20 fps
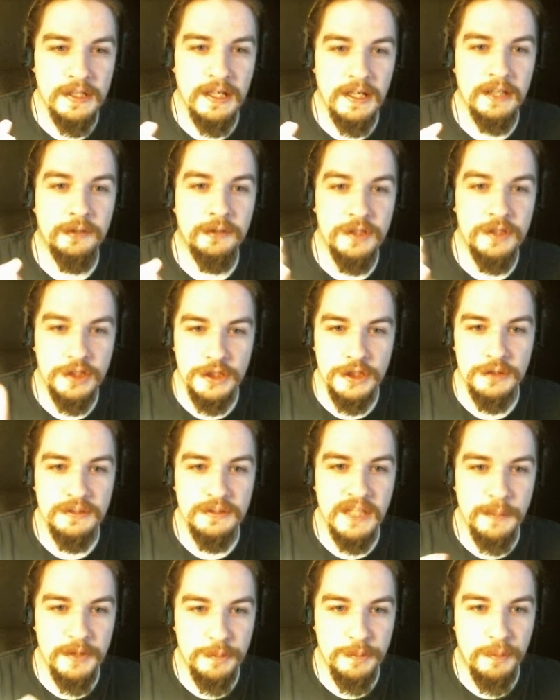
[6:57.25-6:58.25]
increase shield
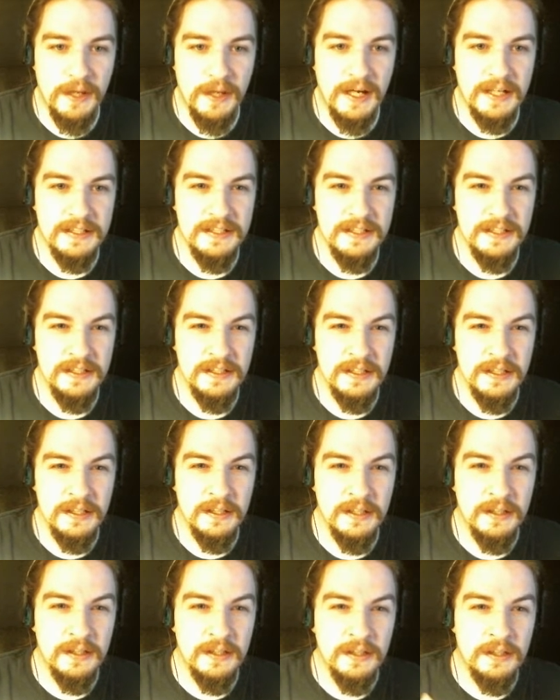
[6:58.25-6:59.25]
damage blocked,
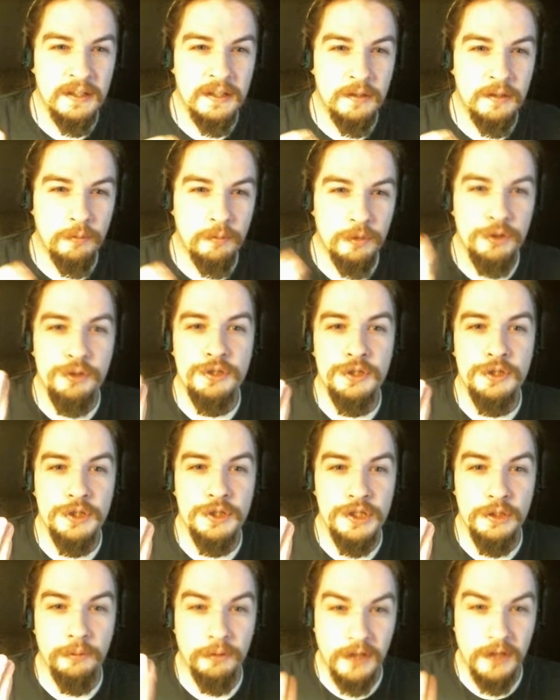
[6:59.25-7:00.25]
reduce your
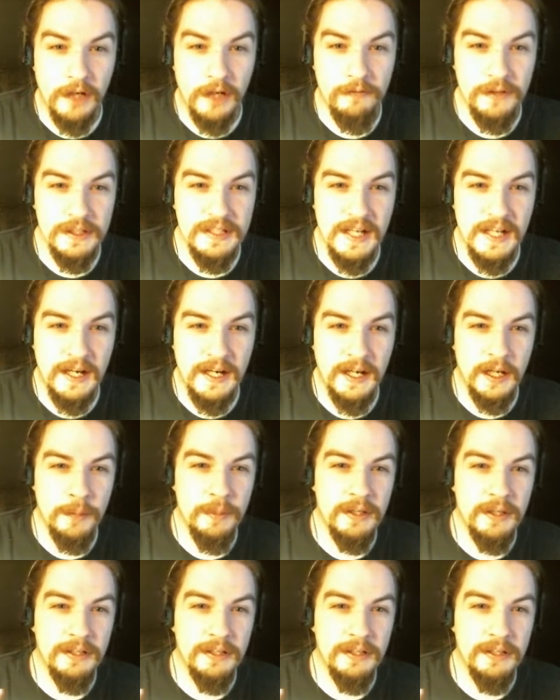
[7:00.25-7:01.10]
shield recovery time,